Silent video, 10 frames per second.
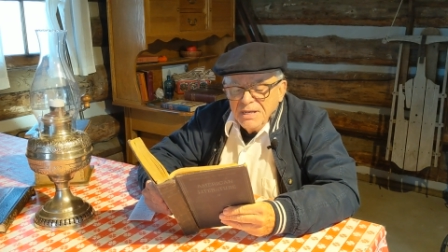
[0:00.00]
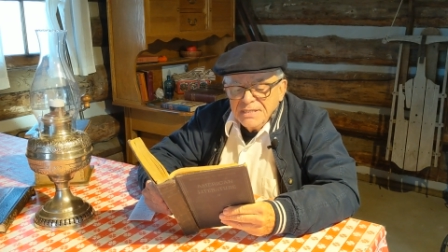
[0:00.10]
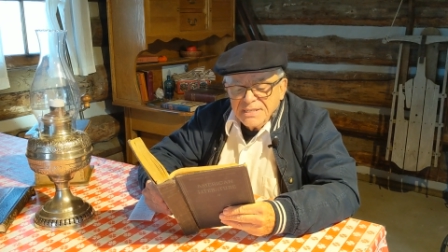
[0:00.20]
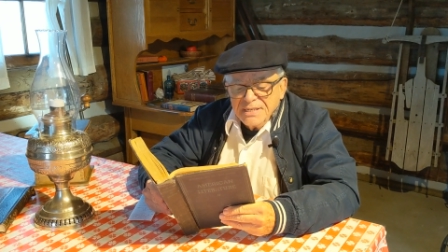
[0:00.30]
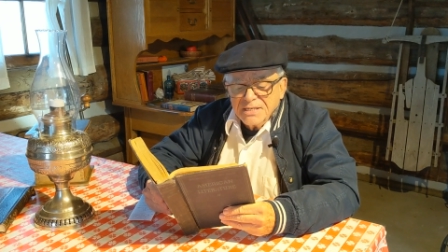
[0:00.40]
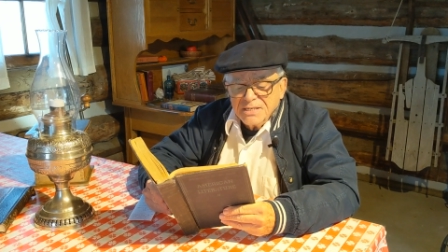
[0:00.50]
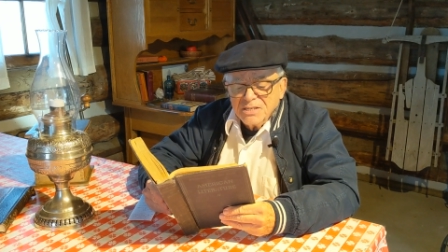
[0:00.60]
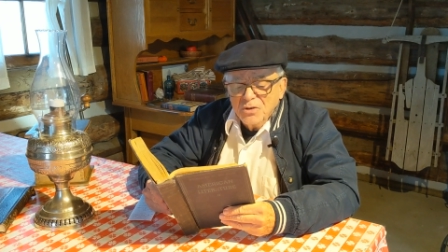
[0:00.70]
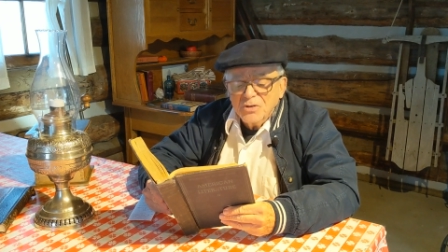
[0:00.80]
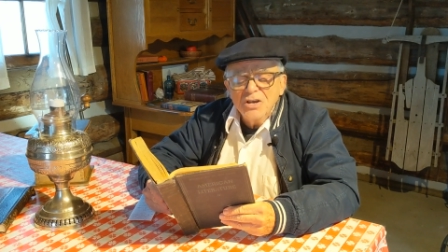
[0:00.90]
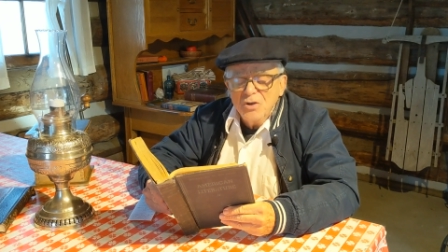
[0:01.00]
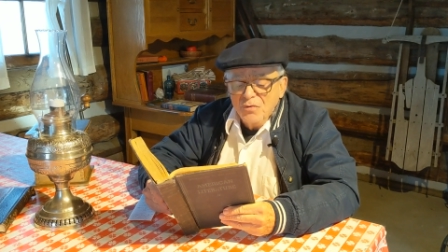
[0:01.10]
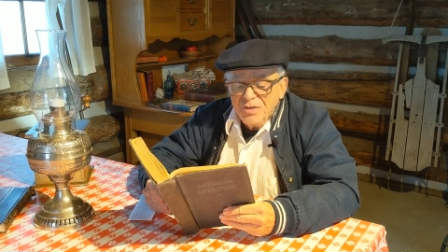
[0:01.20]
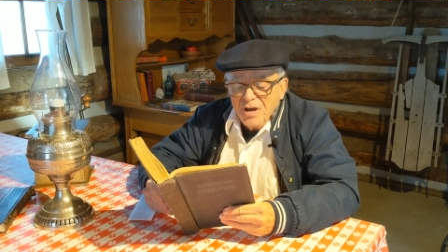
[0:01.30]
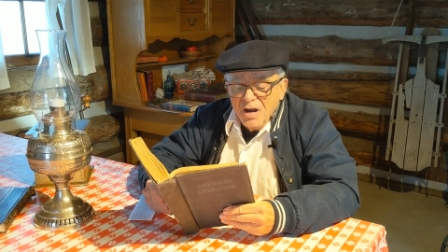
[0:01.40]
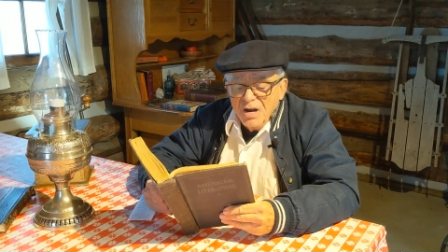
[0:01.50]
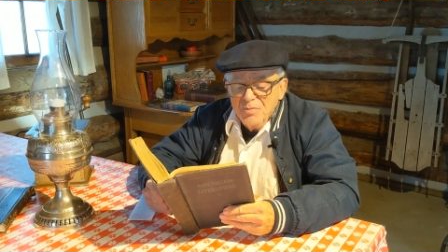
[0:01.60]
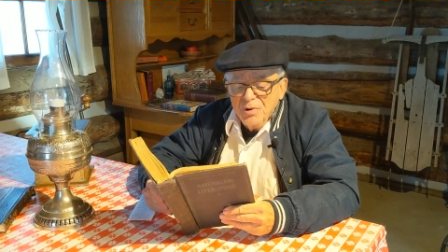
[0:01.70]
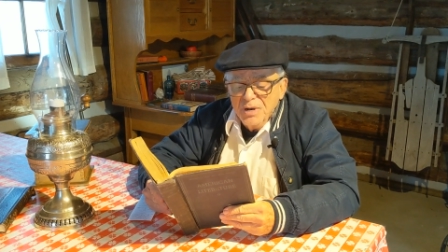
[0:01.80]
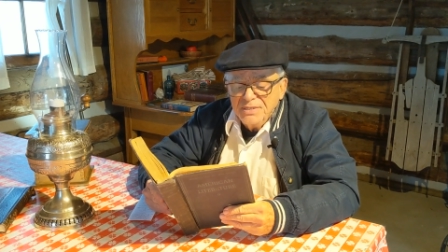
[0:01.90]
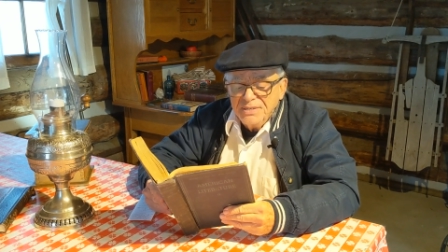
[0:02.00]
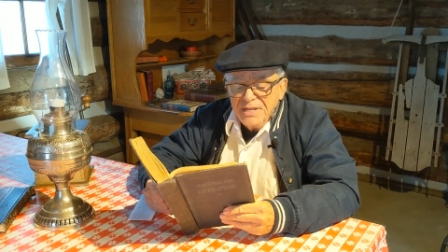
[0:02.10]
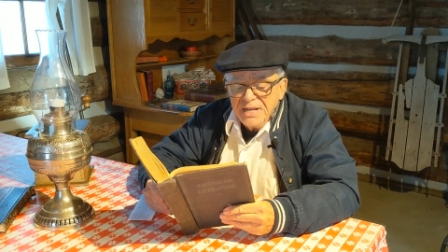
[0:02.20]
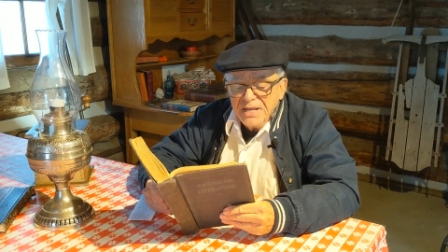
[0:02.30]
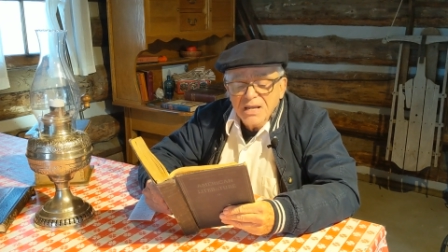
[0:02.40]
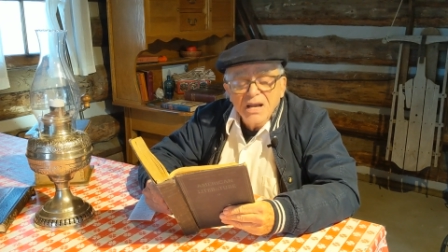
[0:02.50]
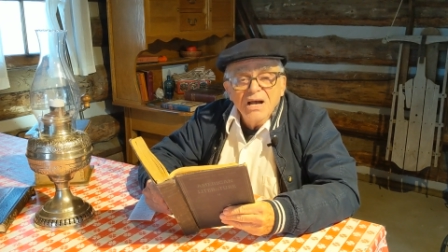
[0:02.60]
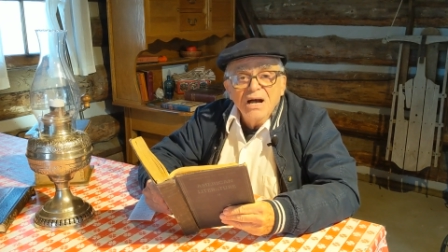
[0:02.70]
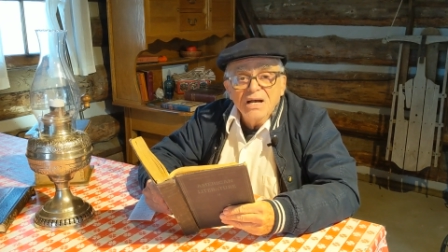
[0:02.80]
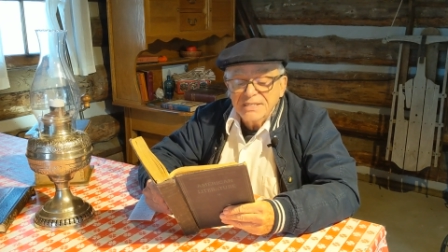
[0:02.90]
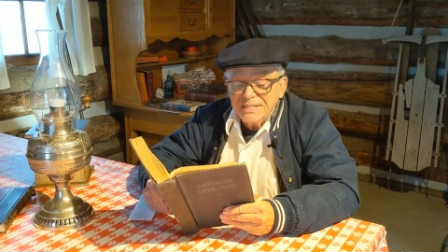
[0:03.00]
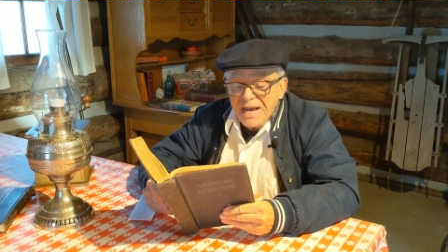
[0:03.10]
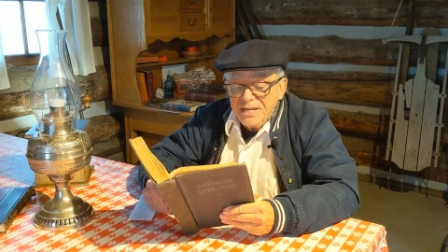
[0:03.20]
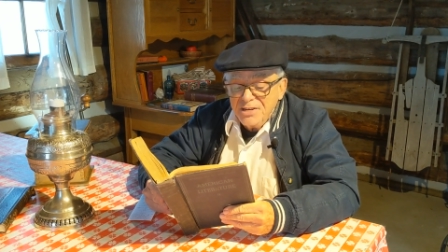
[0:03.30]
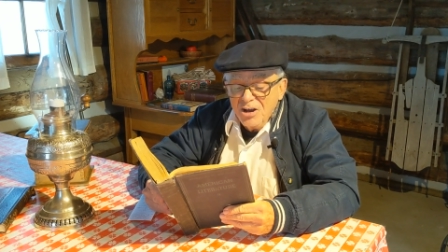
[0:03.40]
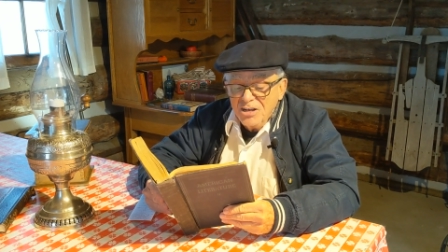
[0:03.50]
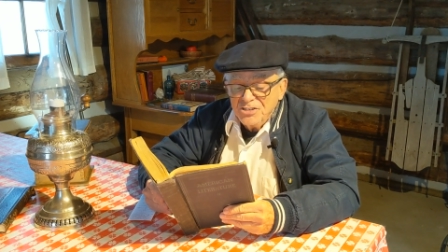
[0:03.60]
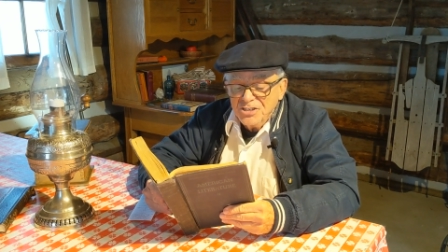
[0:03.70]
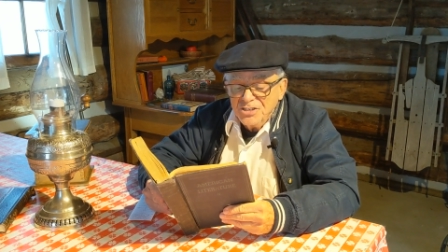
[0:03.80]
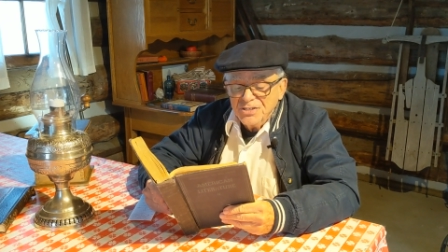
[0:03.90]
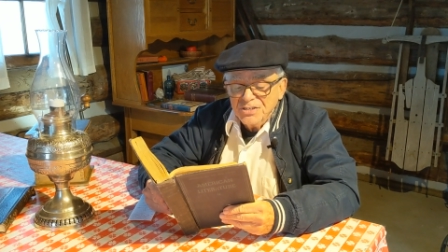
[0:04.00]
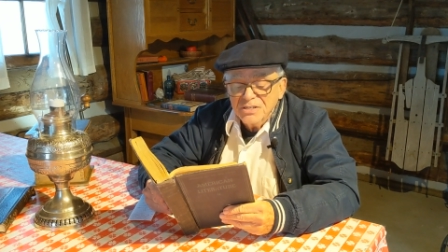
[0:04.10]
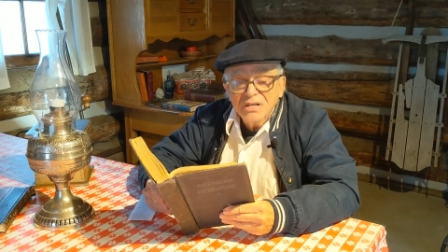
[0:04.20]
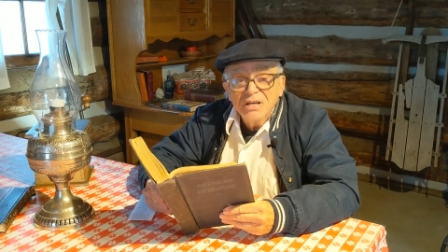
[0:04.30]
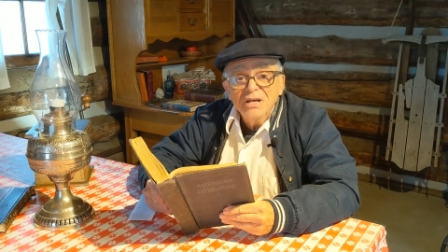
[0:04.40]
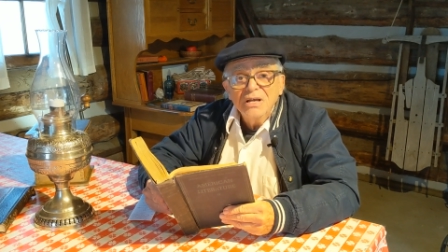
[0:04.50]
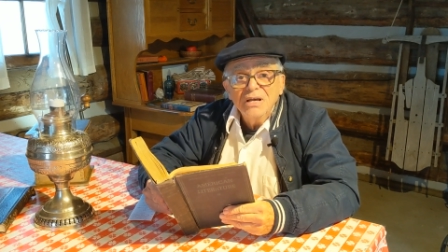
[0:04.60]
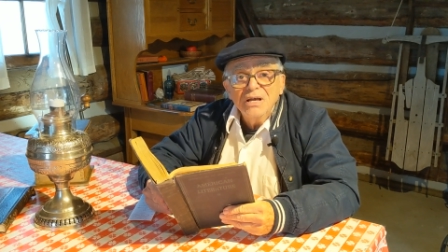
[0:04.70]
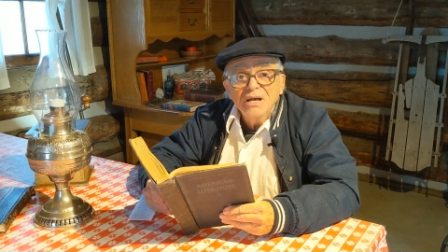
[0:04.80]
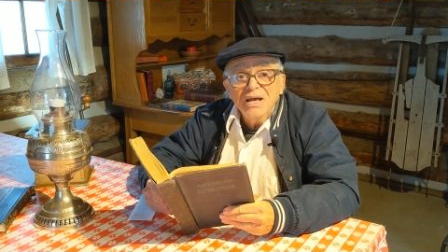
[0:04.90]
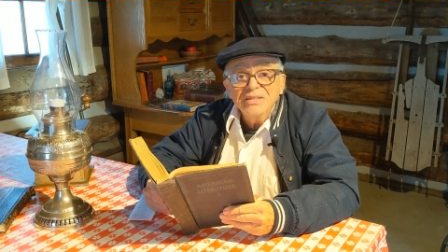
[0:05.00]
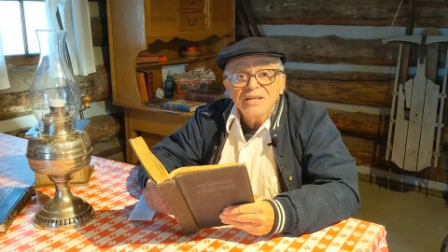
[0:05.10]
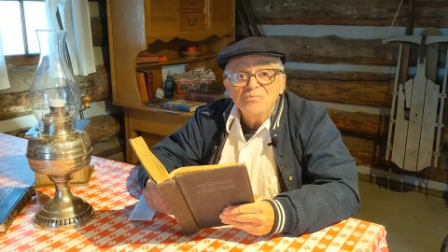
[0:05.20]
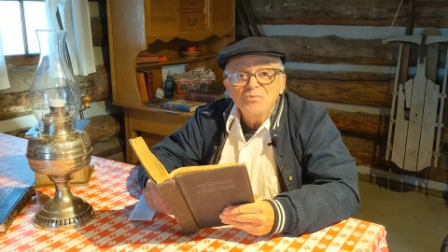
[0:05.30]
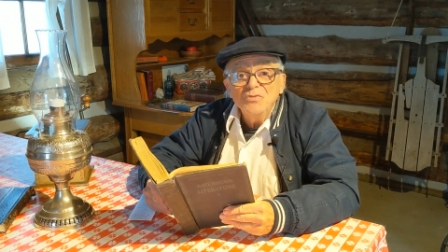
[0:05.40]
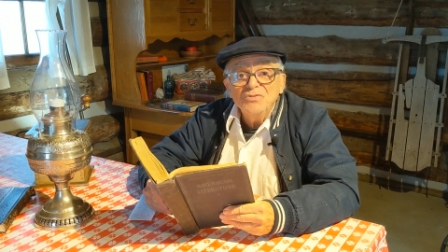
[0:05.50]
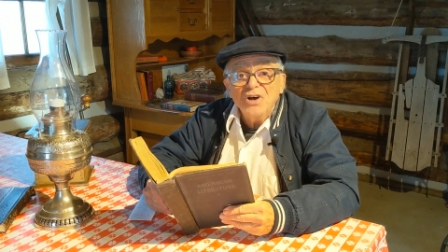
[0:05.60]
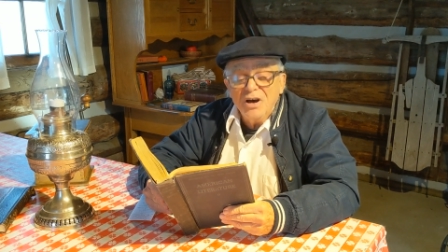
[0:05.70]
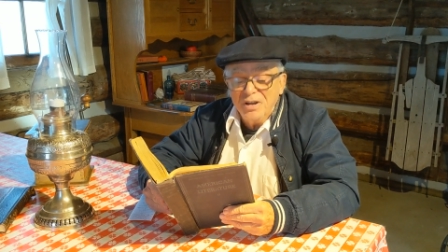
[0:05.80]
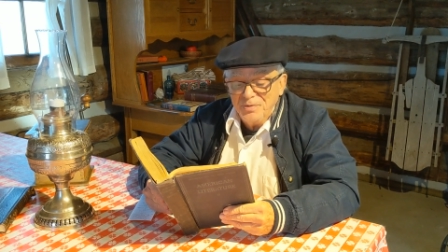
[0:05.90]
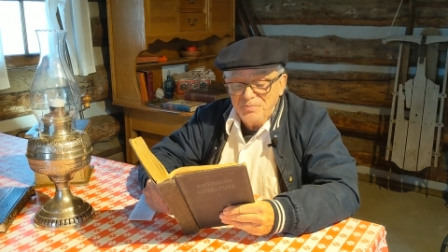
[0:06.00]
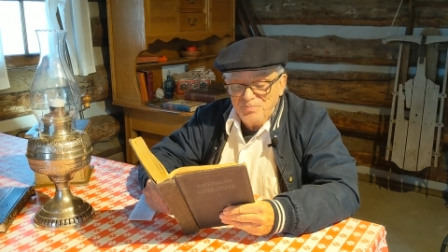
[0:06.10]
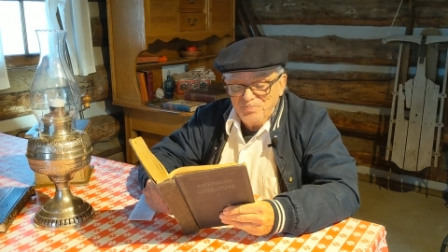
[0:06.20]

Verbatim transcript: It sits looking over the harbor and city on silent haunches and then moves on.